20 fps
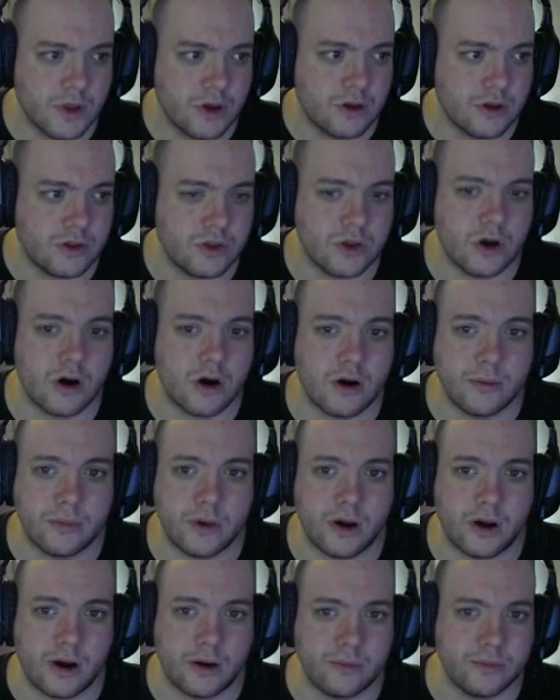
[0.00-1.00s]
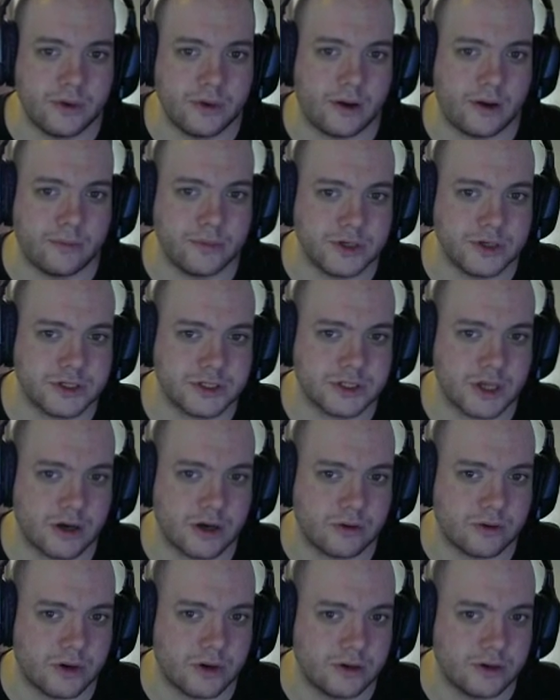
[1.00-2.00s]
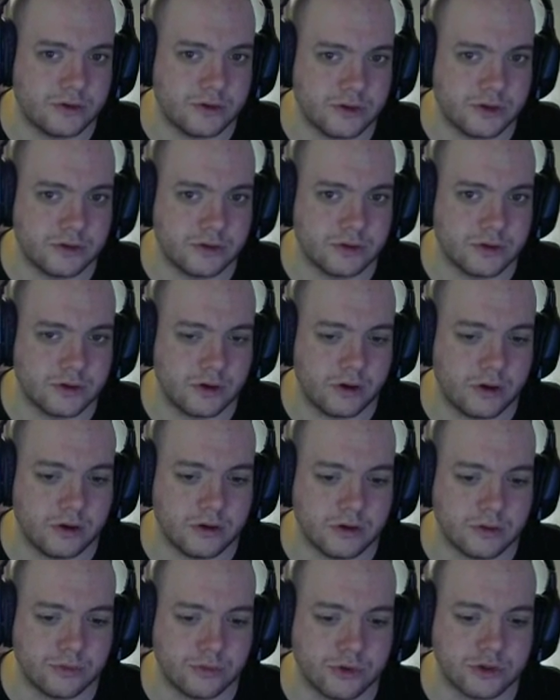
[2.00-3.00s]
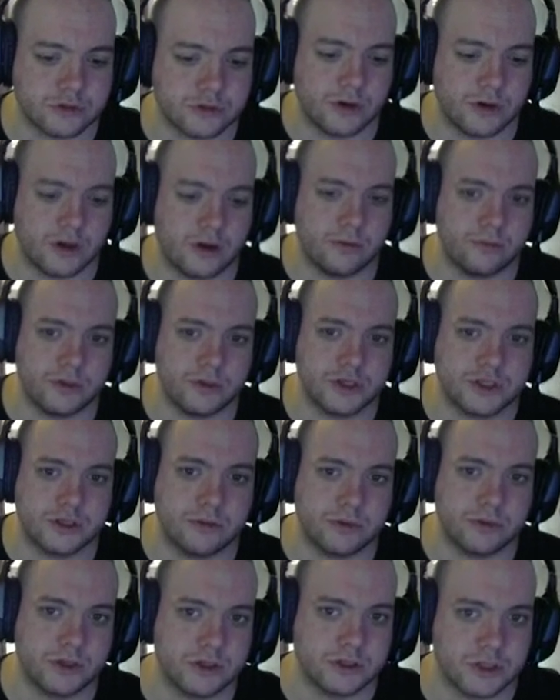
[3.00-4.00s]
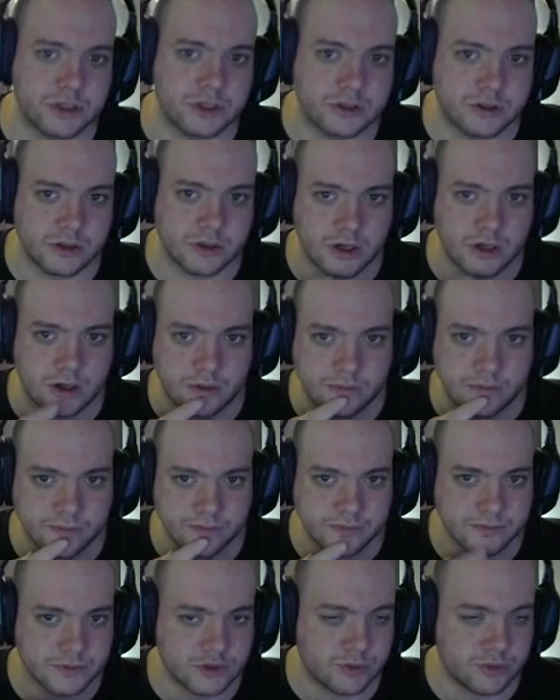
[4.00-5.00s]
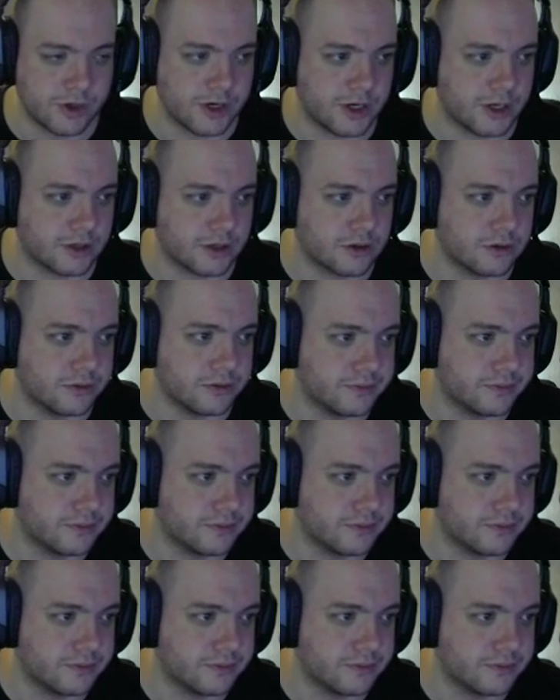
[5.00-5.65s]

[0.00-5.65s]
No, I missed that one. You and the boys went. I missed it because I sprained ankle.